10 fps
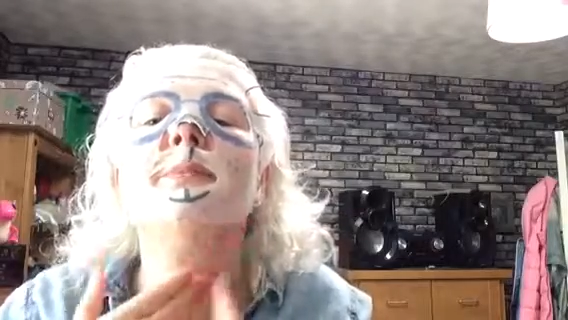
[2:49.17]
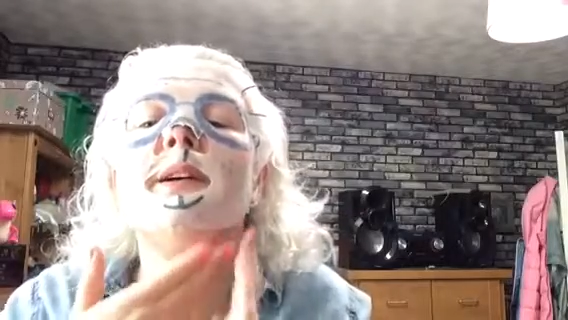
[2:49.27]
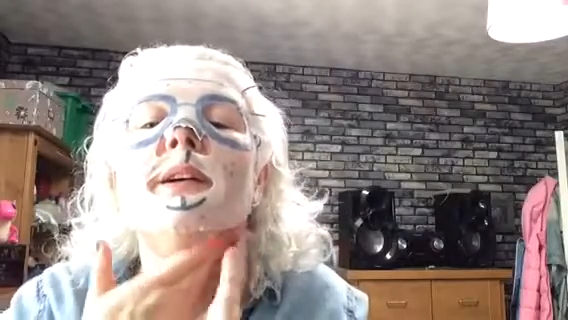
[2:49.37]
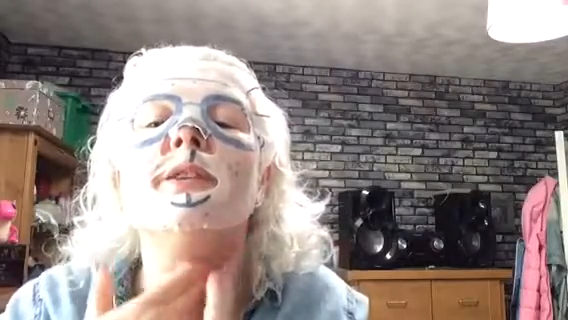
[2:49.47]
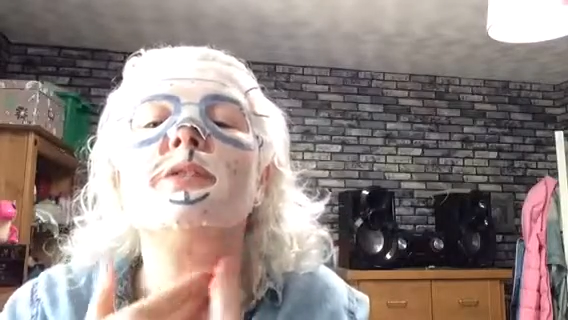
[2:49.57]
a
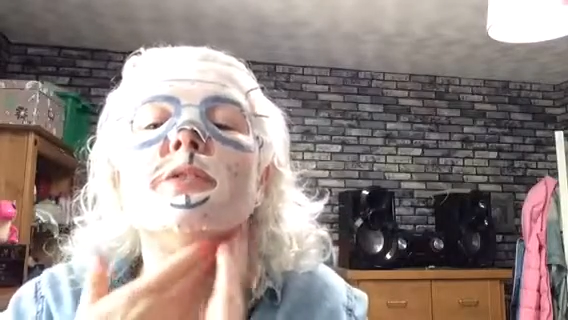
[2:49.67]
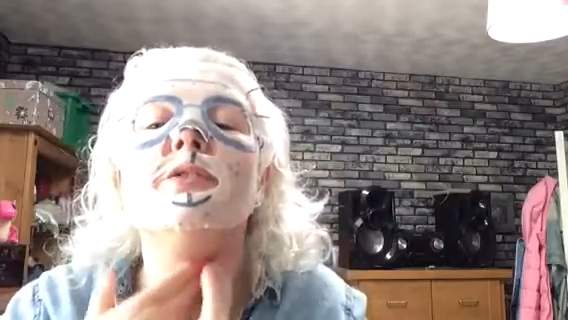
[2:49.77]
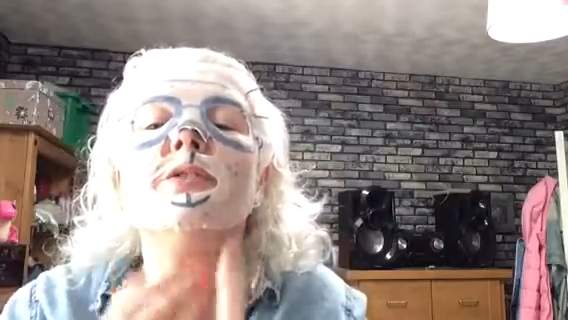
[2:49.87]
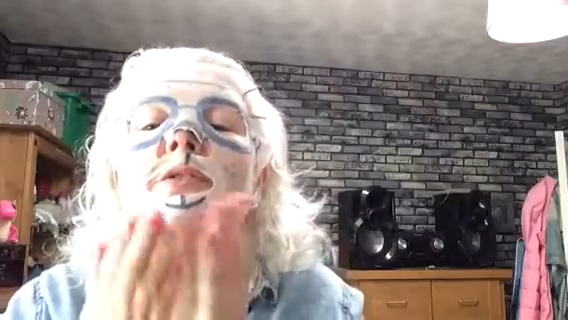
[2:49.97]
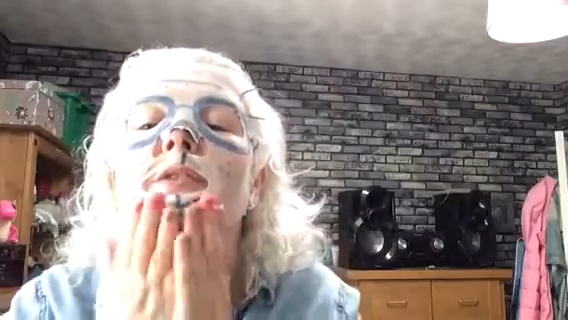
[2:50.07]
bit extra
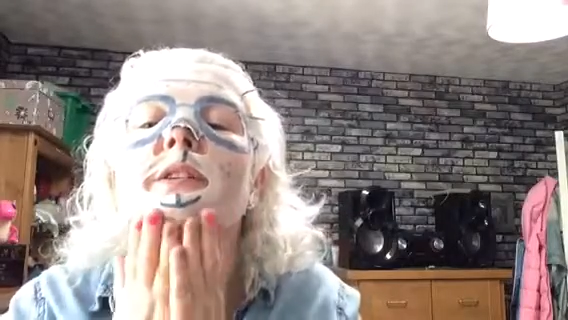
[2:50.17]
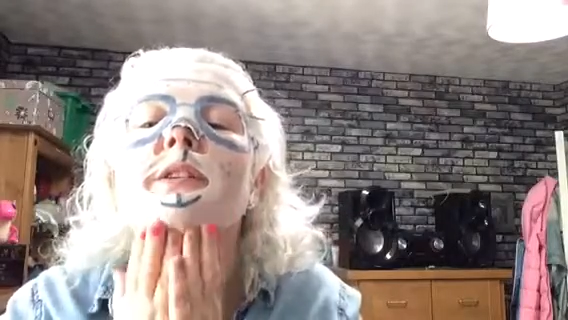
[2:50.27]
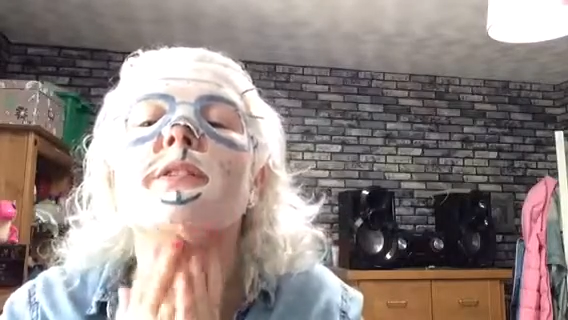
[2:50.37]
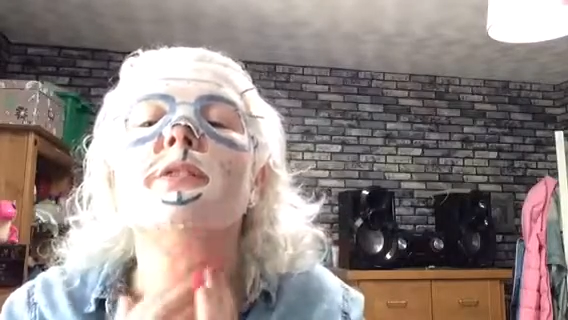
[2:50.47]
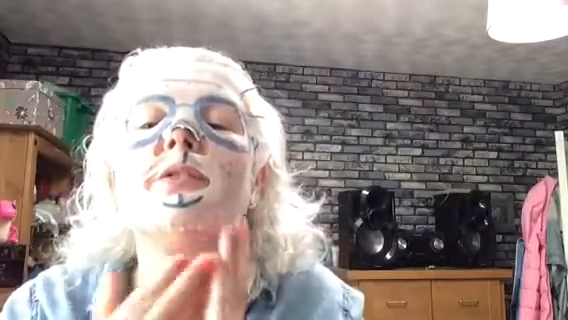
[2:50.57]
stuff
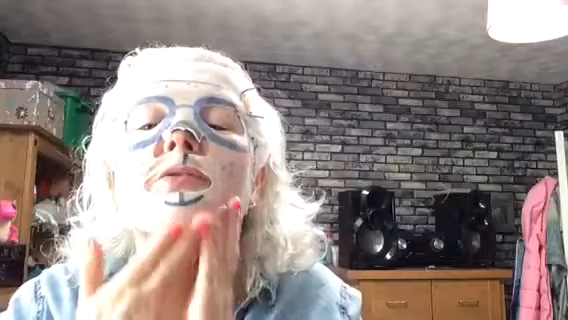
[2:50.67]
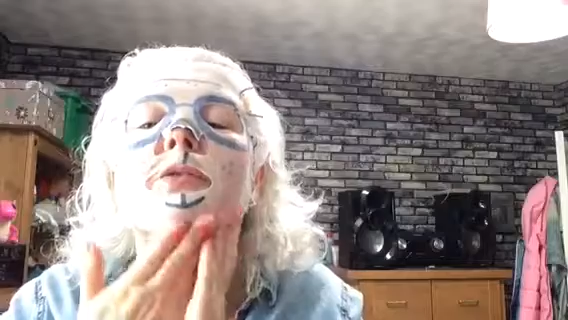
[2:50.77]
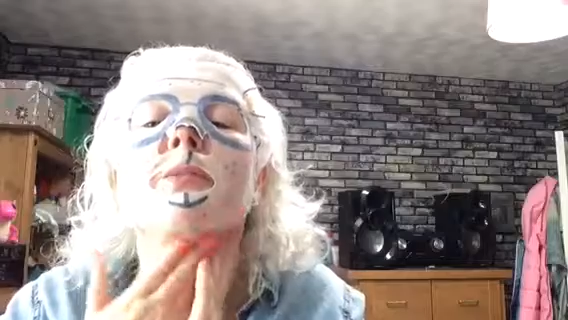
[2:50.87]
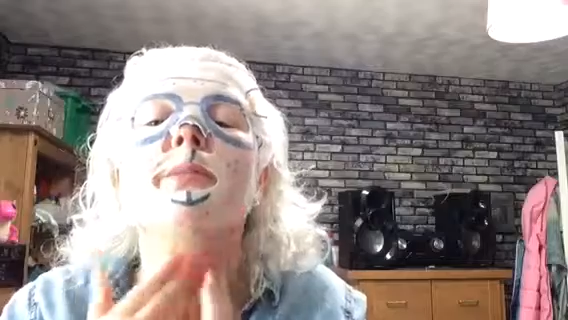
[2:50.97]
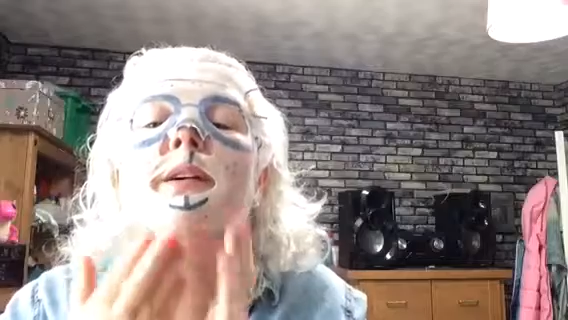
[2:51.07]
there, so I'll just
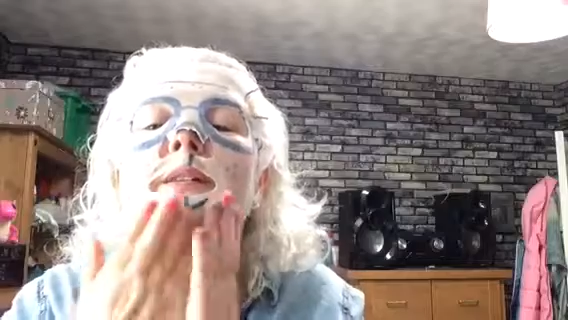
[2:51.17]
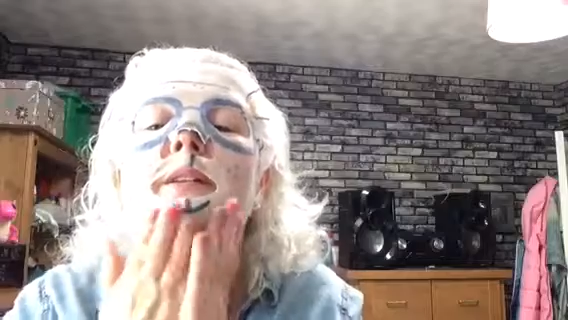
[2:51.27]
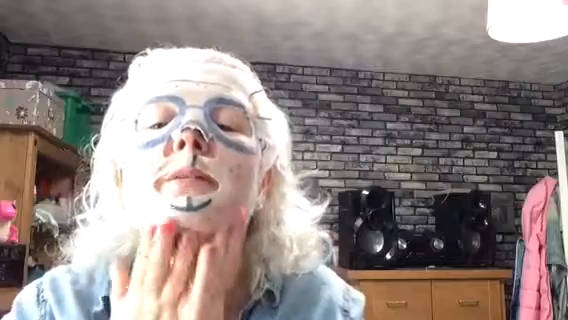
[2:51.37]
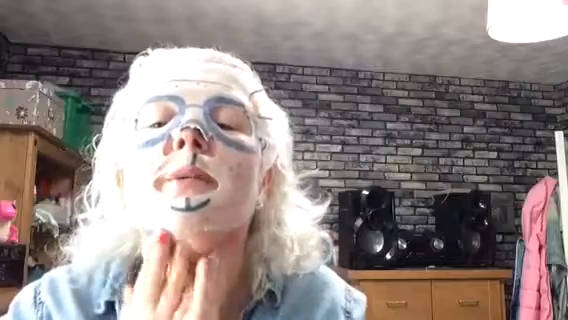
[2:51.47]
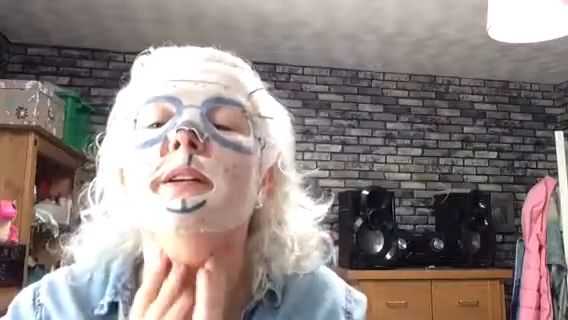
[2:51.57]
rub that
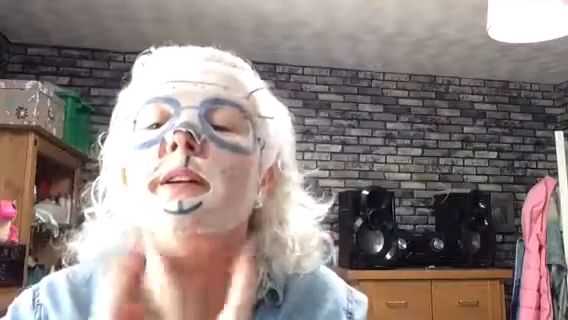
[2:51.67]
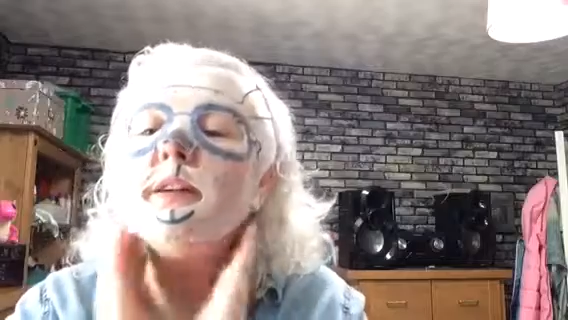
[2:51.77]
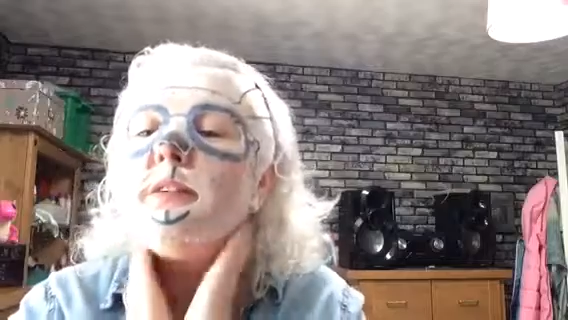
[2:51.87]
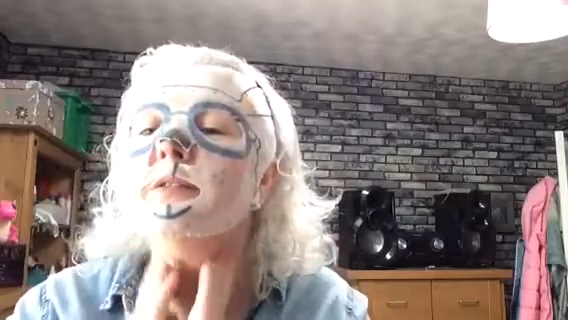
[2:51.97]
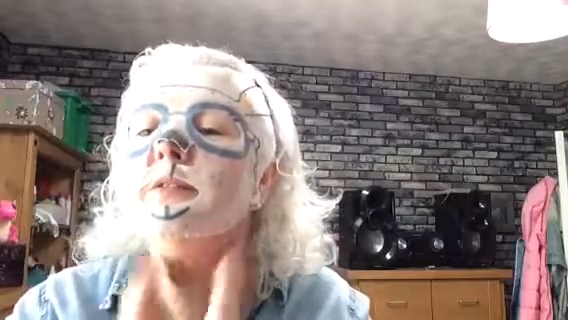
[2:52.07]
down my
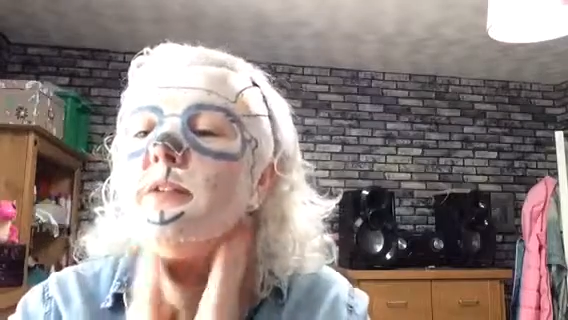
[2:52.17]
neck.